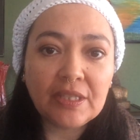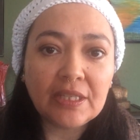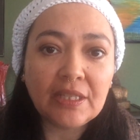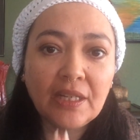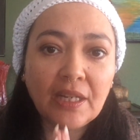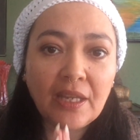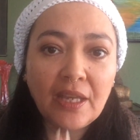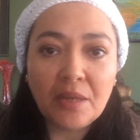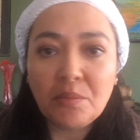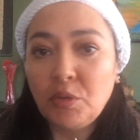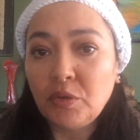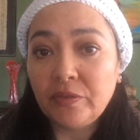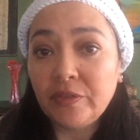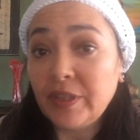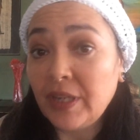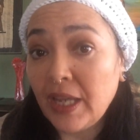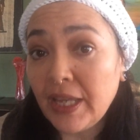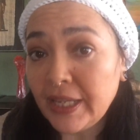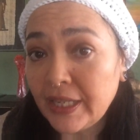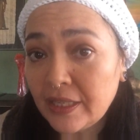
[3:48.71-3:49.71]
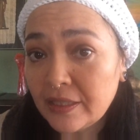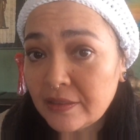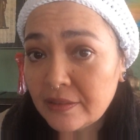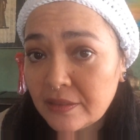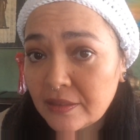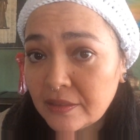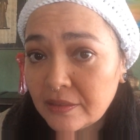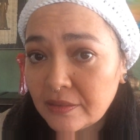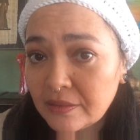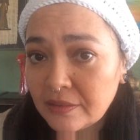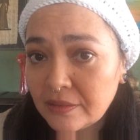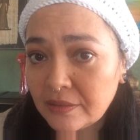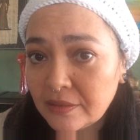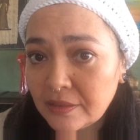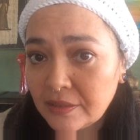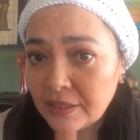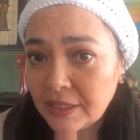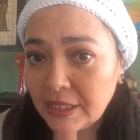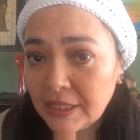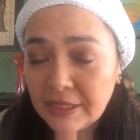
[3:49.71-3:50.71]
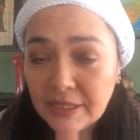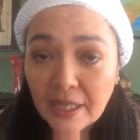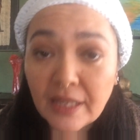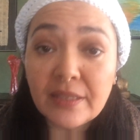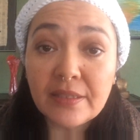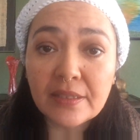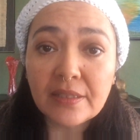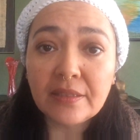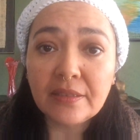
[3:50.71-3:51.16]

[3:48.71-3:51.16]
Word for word: going to come overnight, it does